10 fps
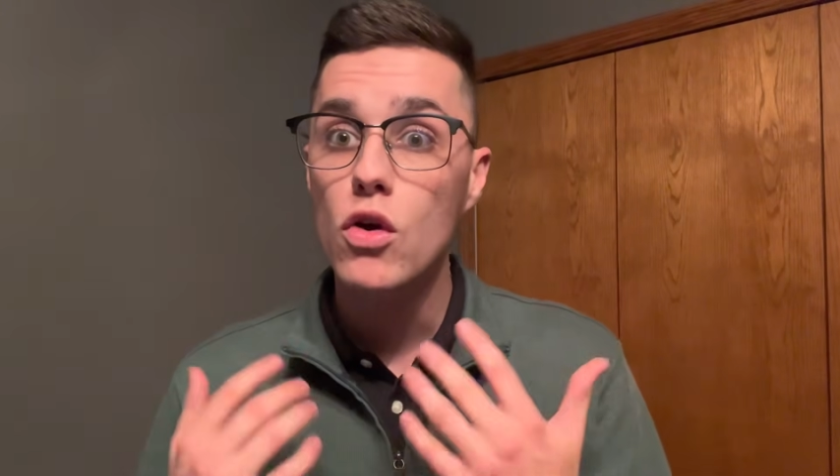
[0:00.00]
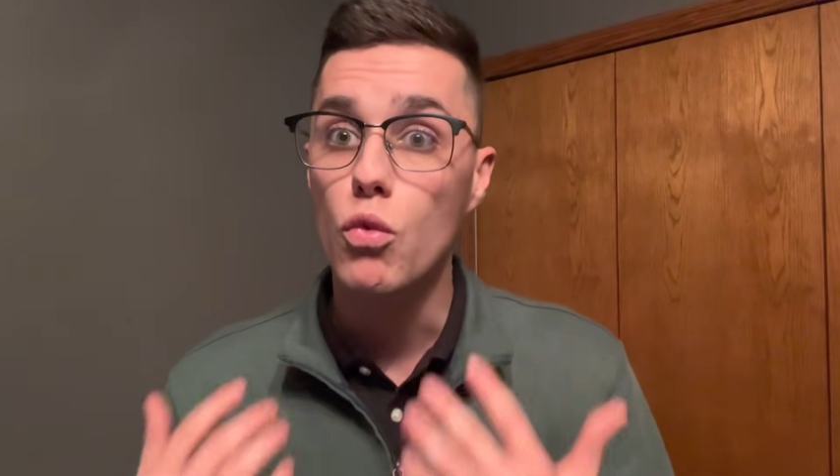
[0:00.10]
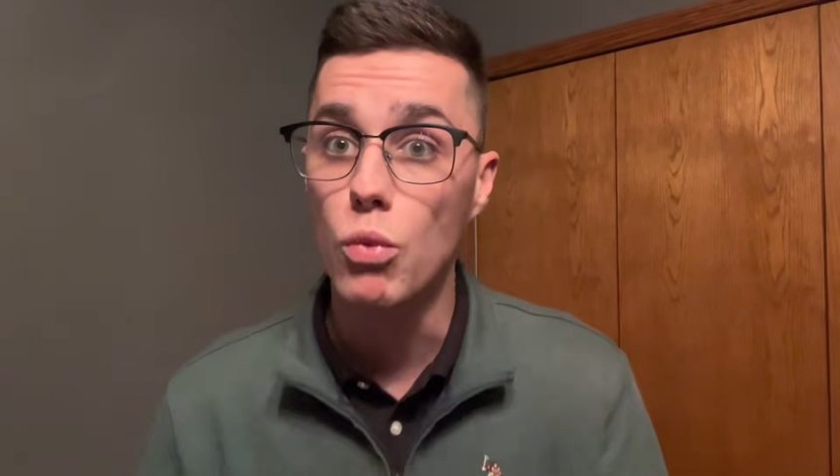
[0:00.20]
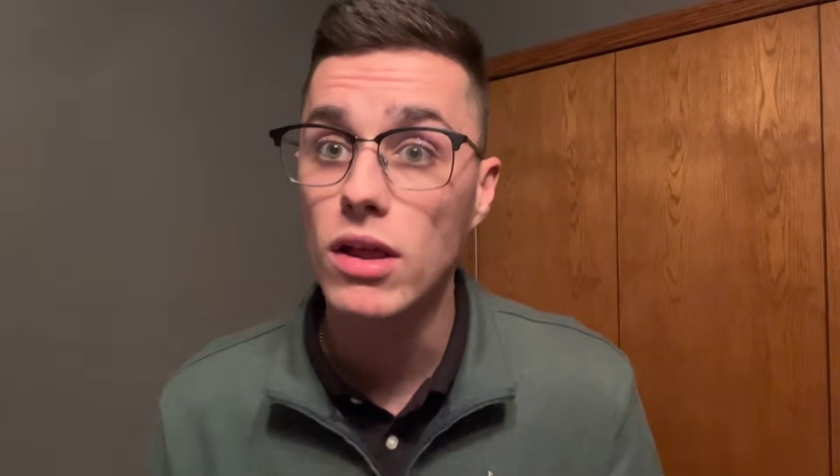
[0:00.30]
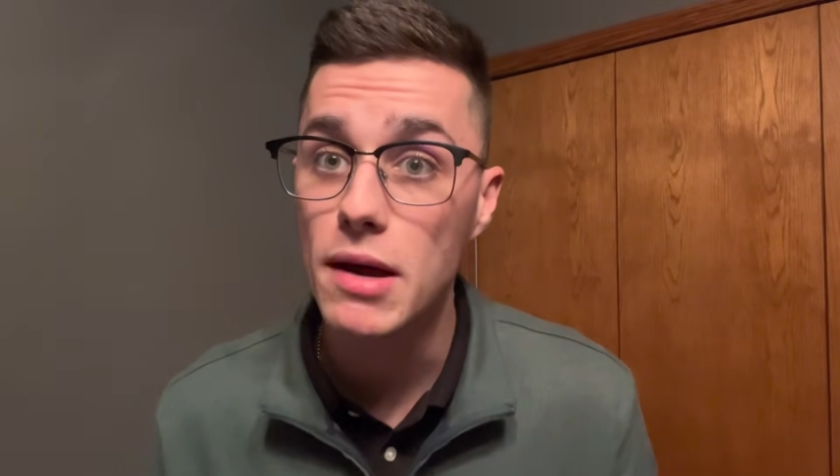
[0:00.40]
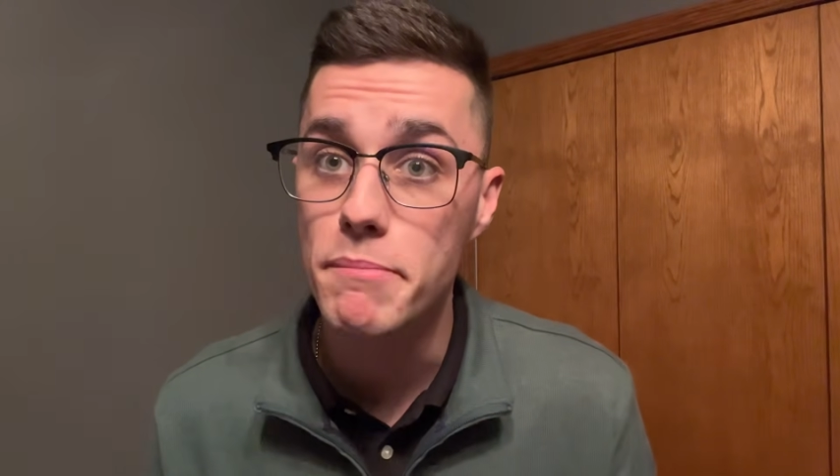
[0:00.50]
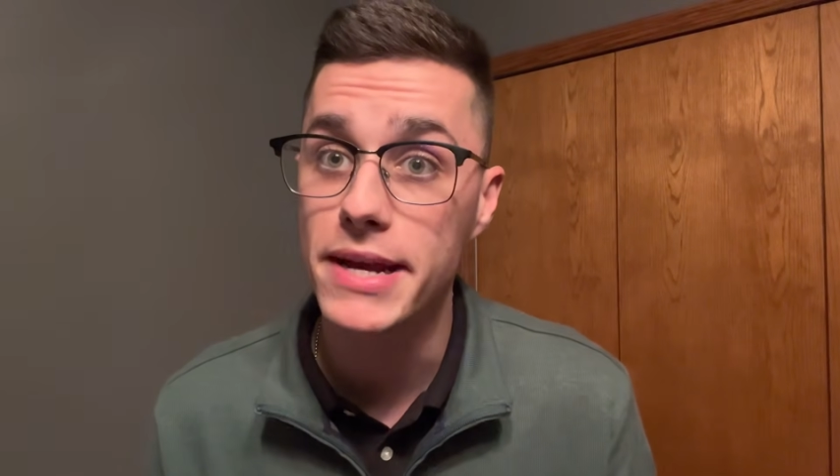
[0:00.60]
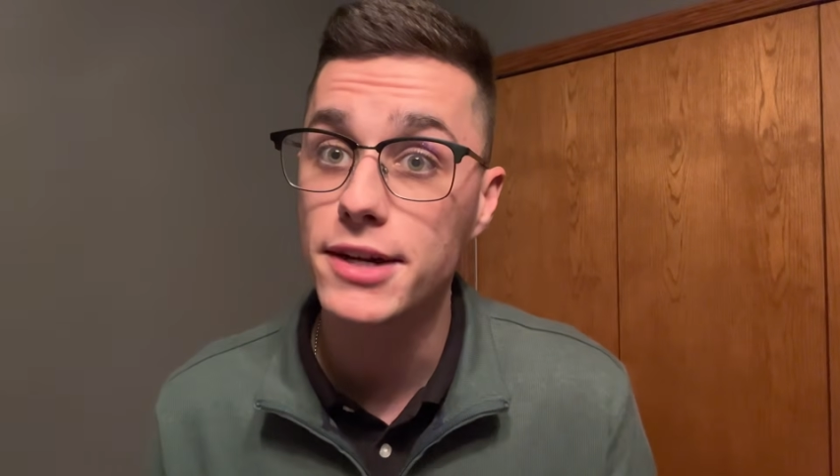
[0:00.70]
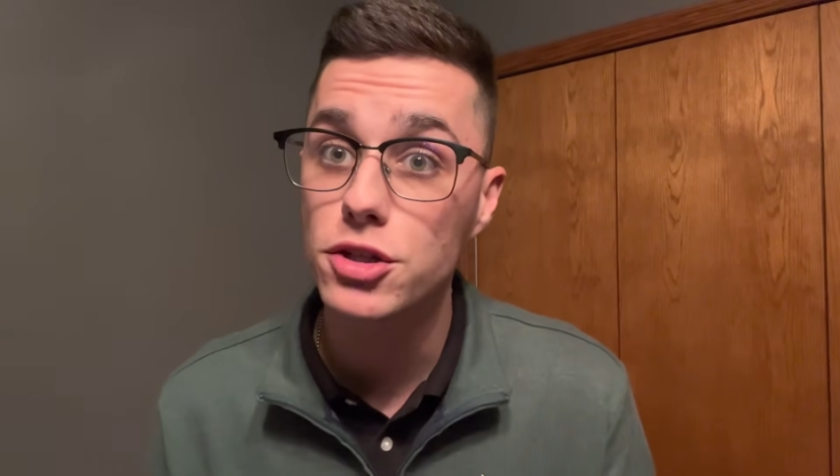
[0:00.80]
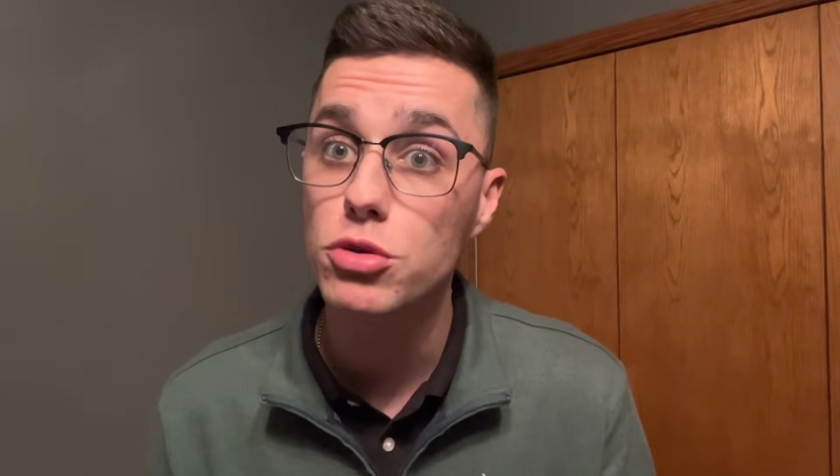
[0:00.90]
Will it
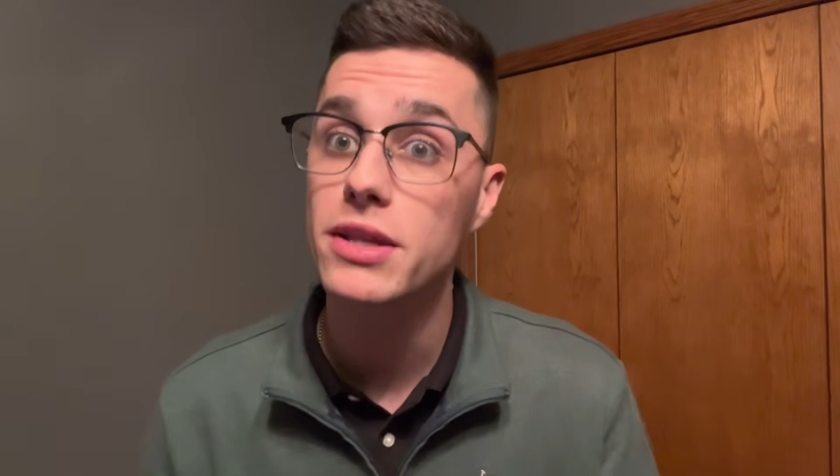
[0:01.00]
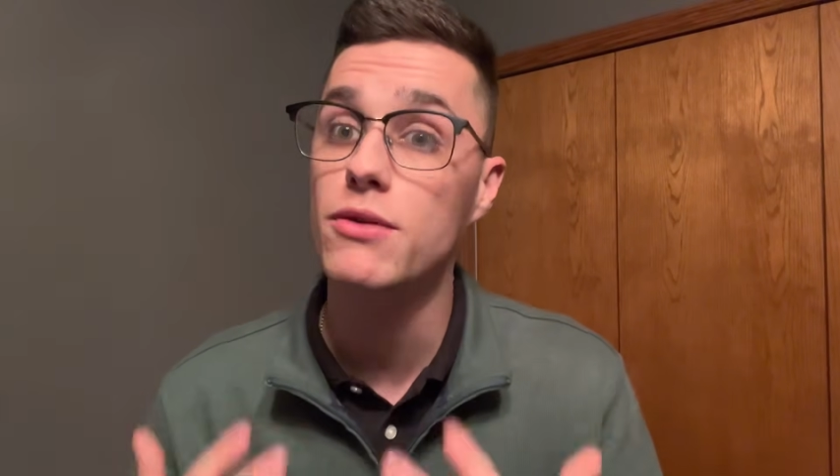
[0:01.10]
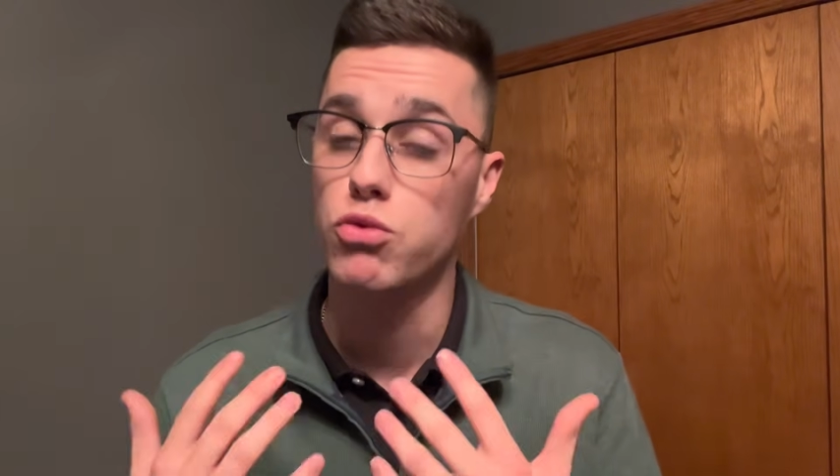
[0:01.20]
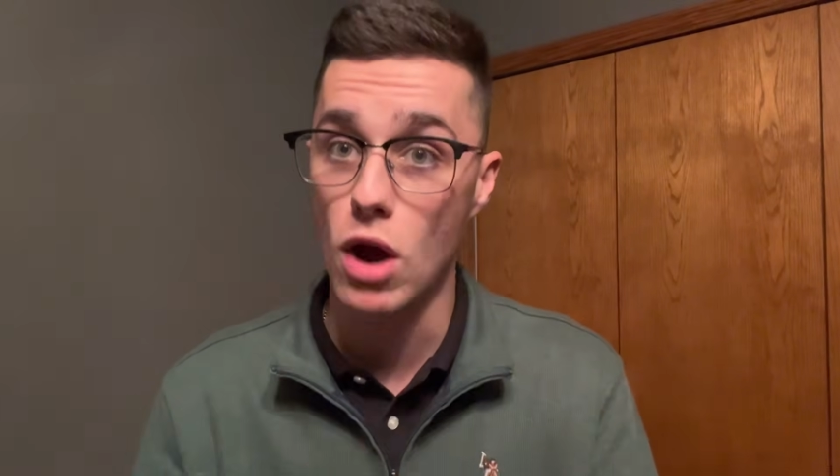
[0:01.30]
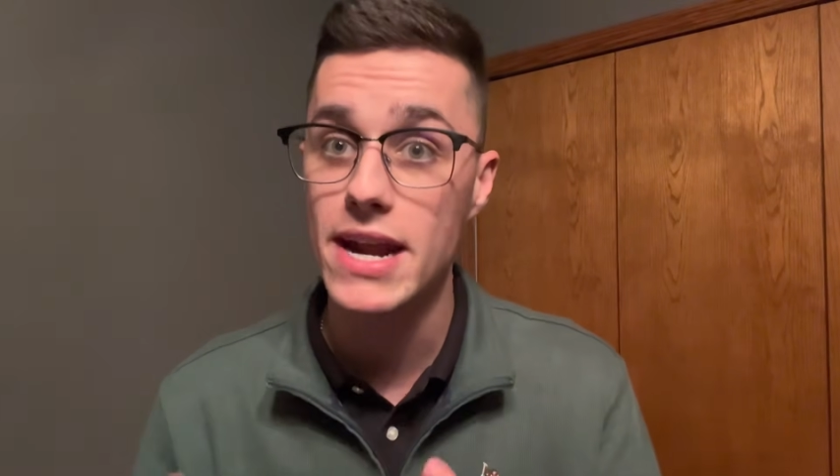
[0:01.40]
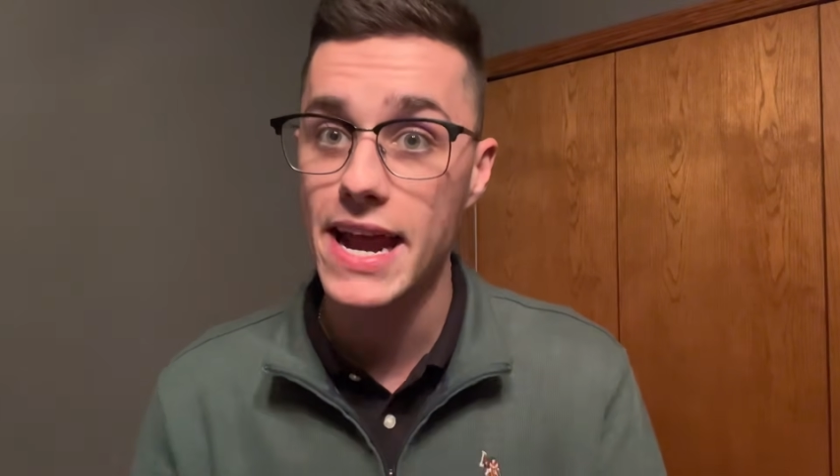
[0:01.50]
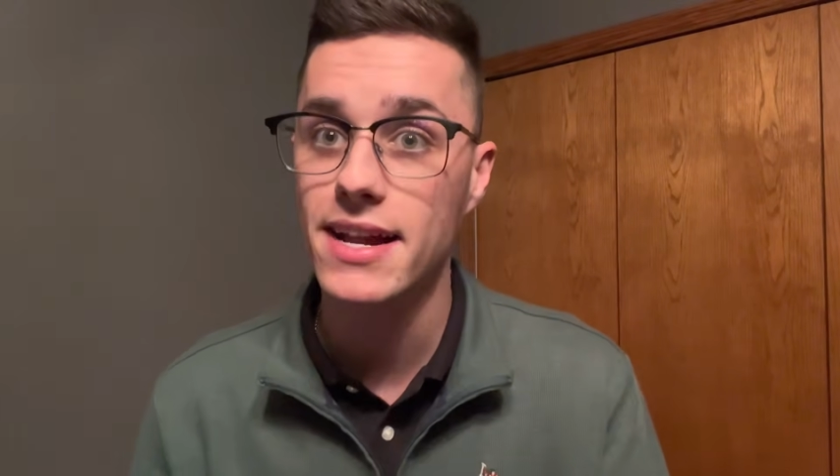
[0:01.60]
be to the right-hand